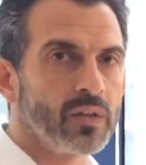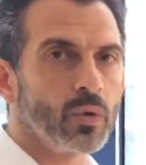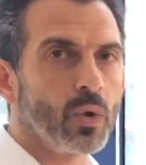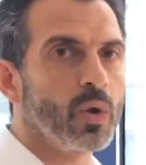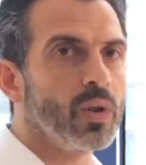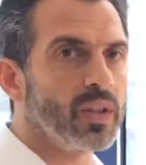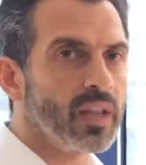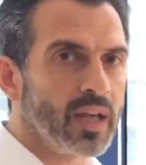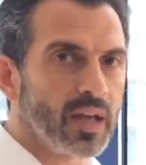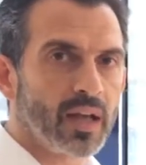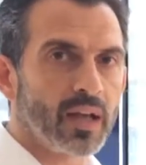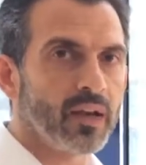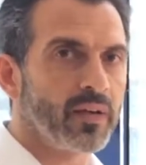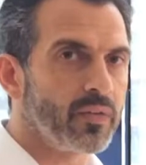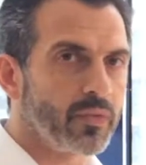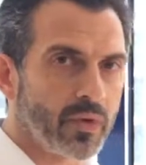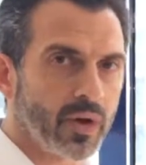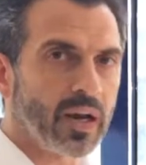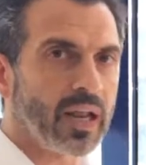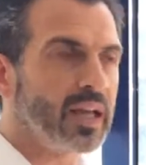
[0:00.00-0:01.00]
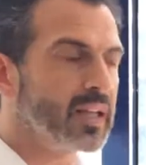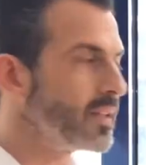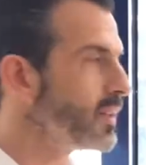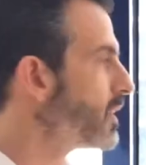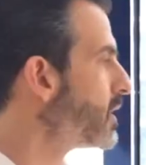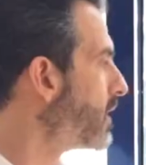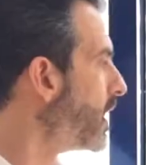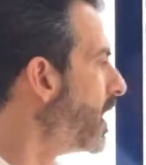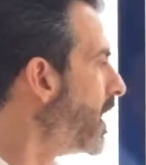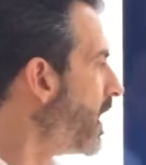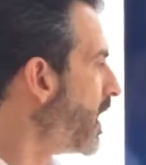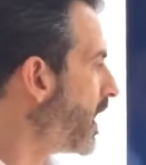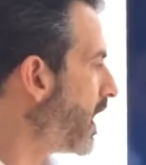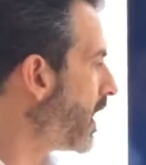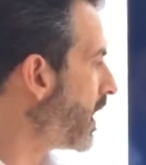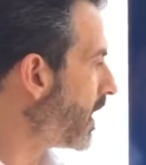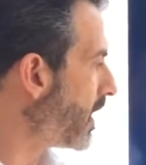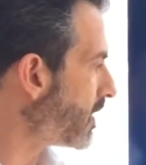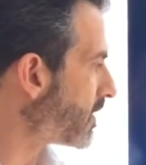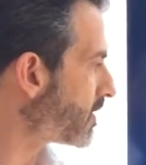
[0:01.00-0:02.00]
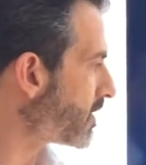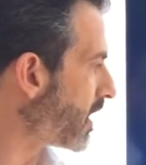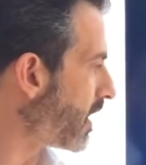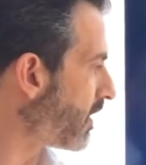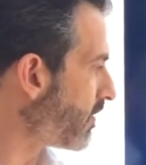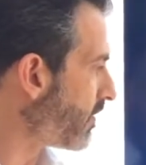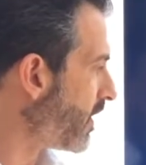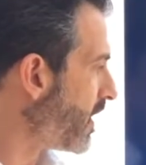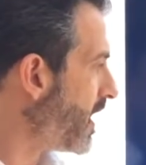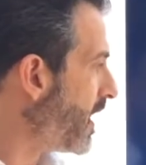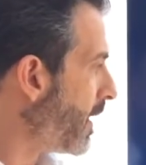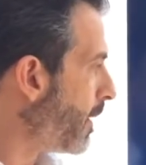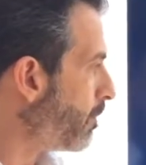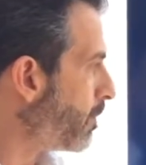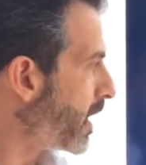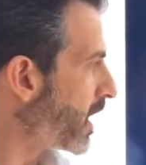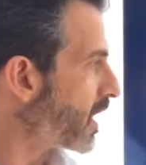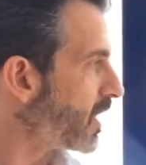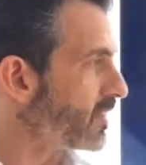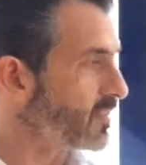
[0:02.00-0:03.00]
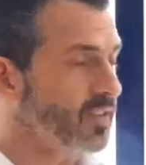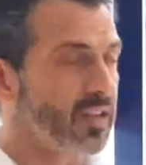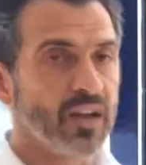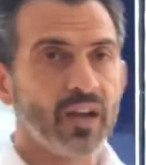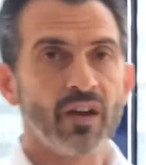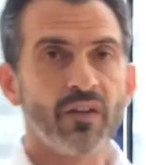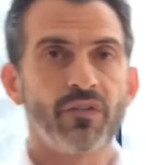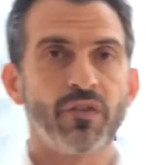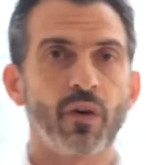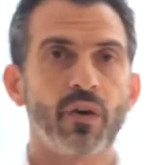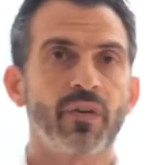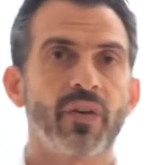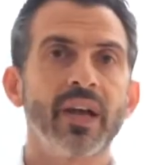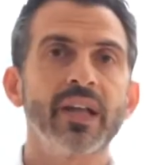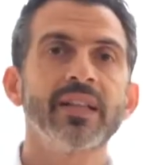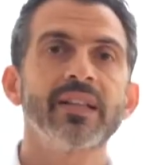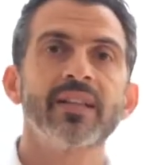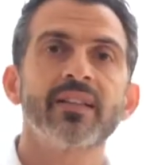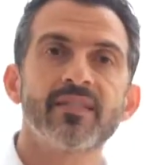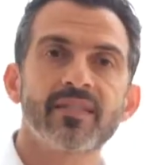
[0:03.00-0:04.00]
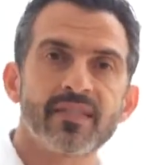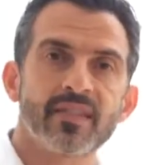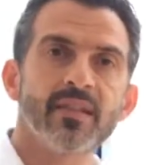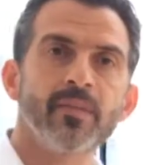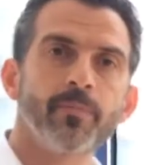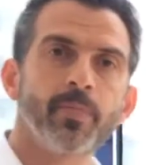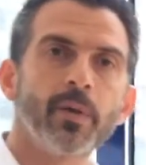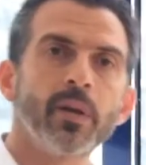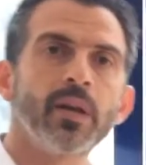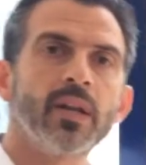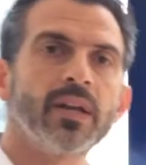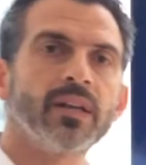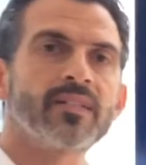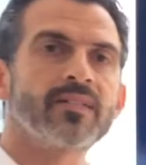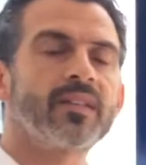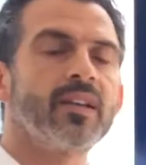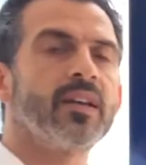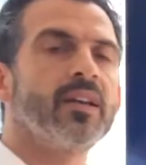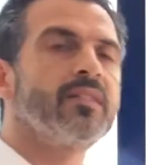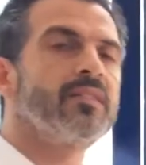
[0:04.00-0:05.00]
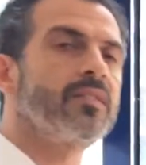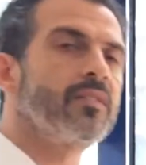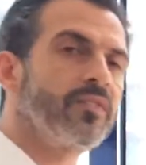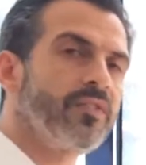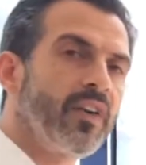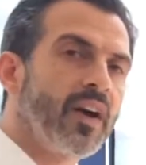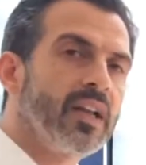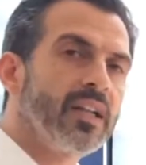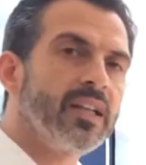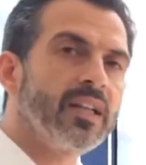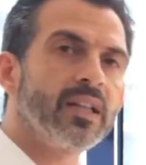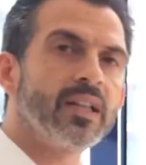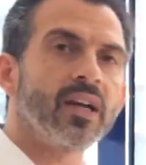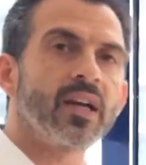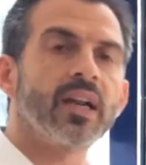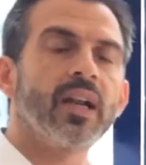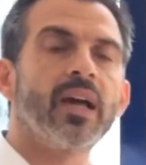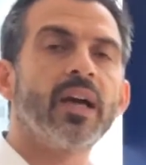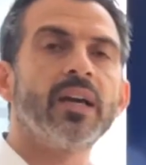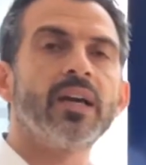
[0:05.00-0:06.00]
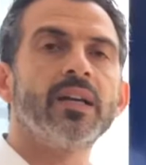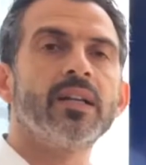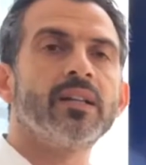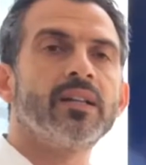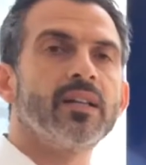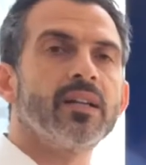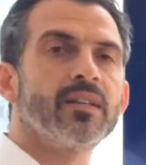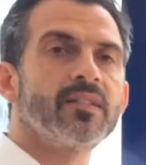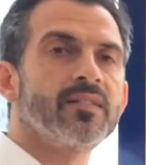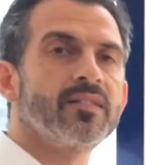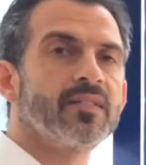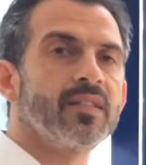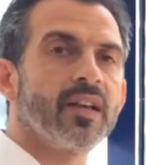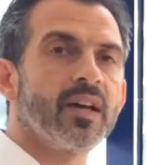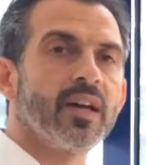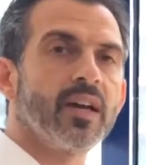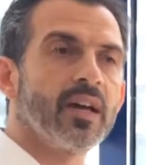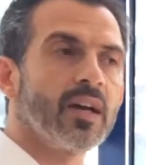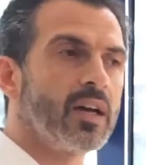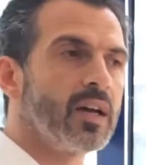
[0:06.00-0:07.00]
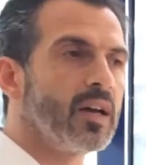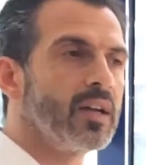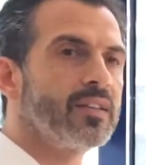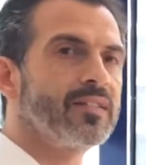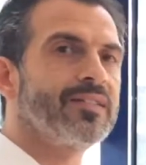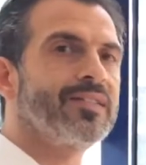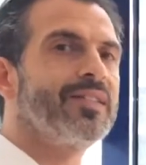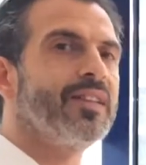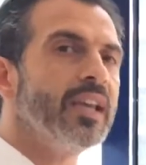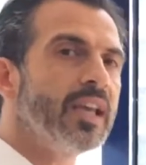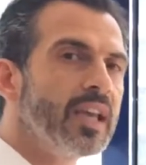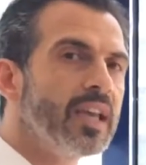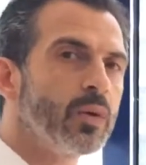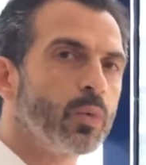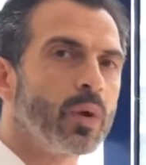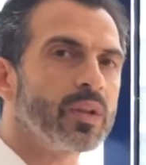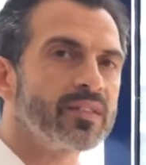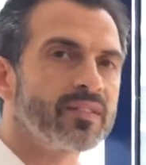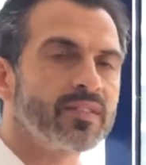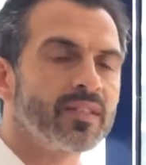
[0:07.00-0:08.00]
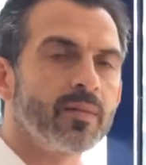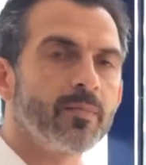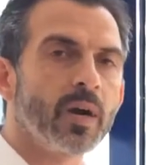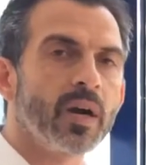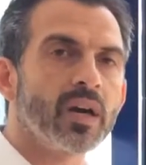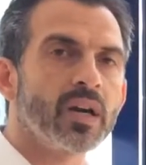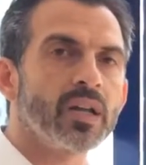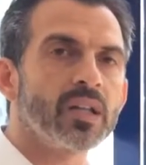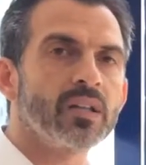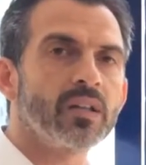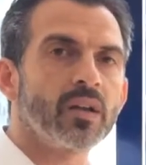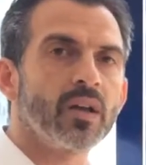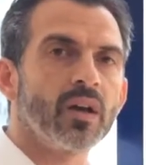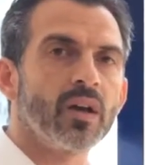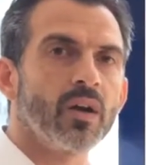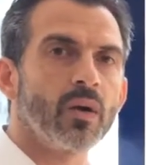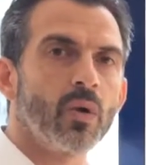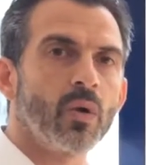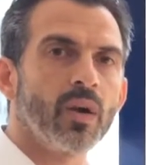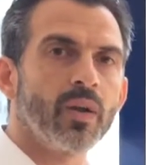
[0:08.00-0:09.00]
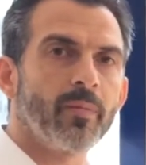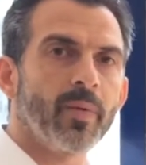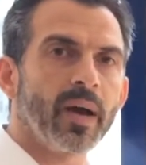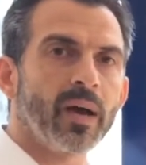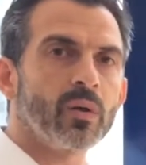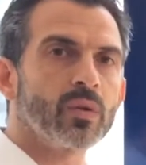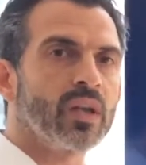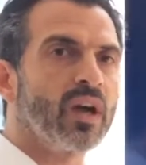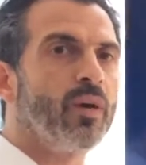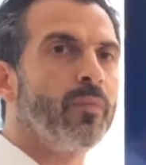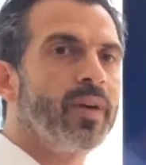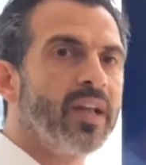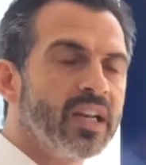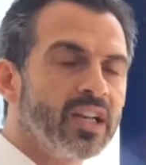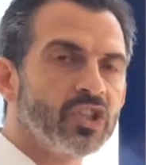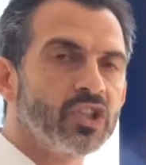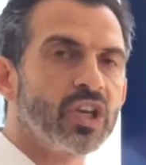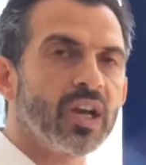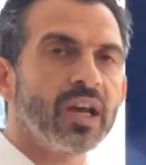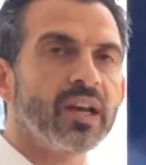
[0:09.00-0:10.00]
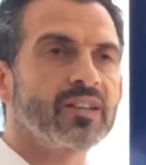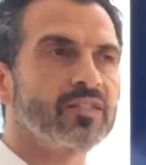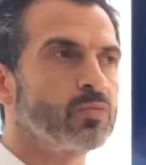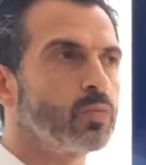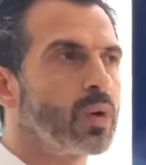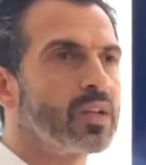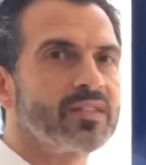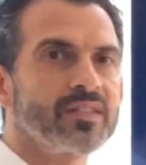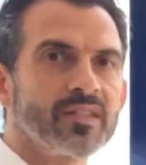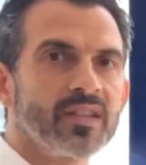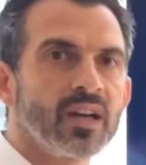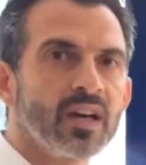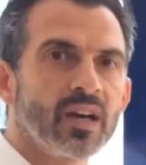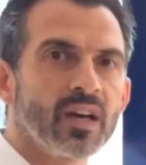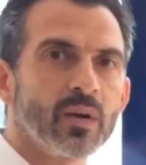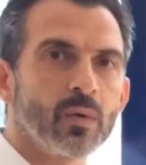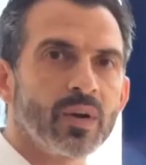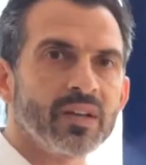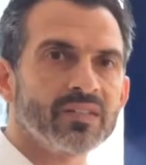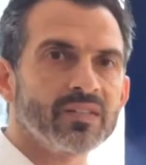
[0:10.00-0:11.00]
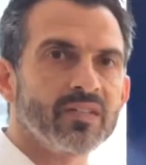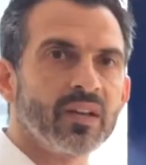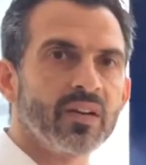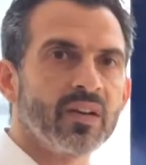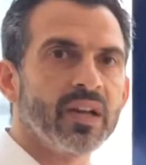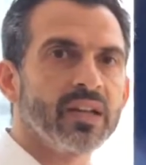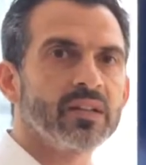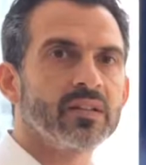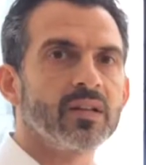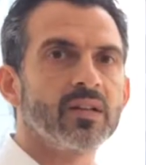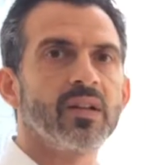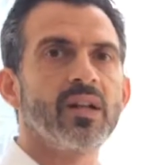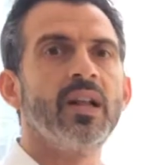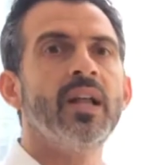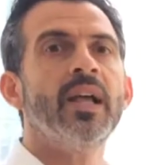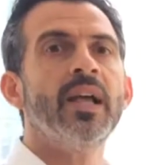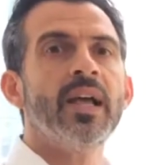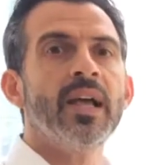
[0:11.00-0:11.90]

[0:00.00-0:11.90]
all the related stuff. Because for rent, it's simple. It's finding the client. It's seeing what's the market all about. How many checks? What's the rental?